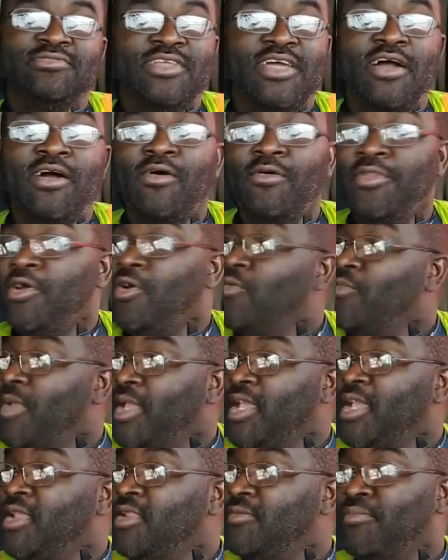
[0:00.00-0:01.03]
I don't know,
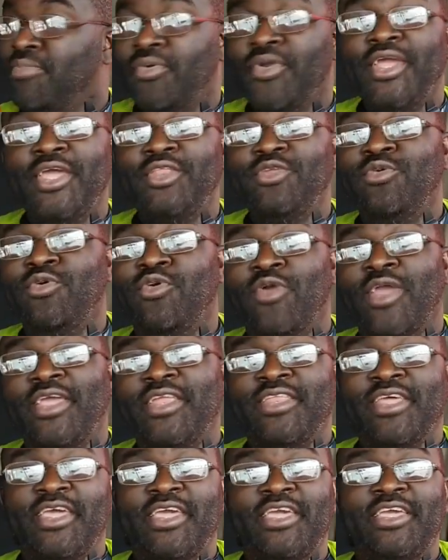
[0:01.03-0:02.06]
man. A brand new
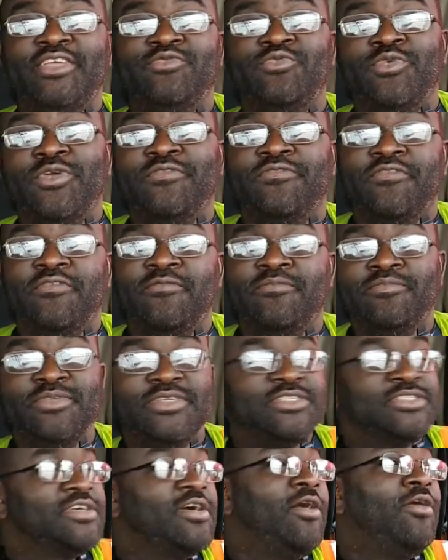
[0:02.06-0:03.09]
Great Dane Reefer
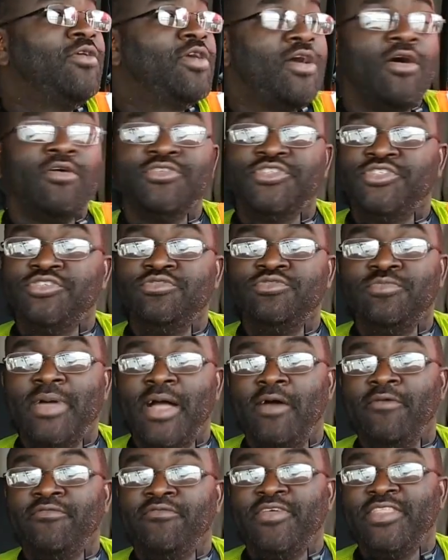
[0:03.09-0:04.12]
is gonna cost you
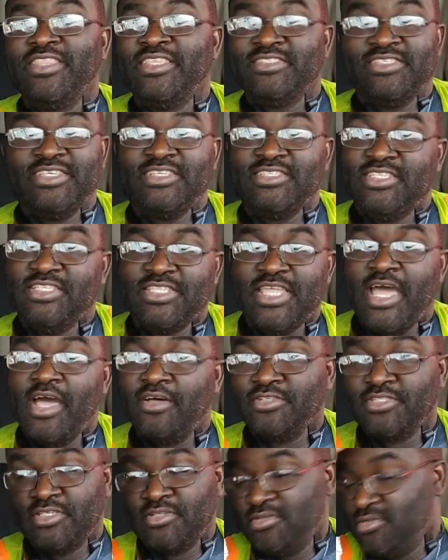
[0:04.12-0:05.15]
about
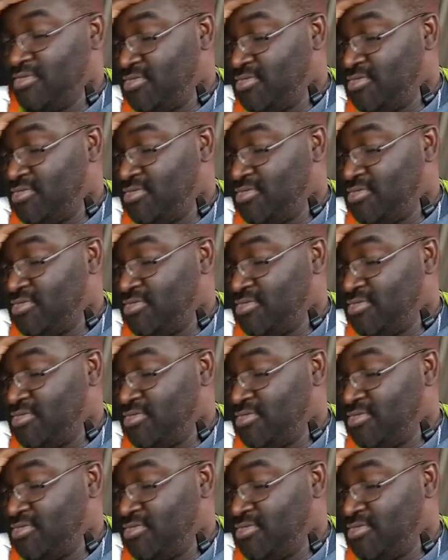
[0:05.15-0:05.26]
$50,000-$60,000.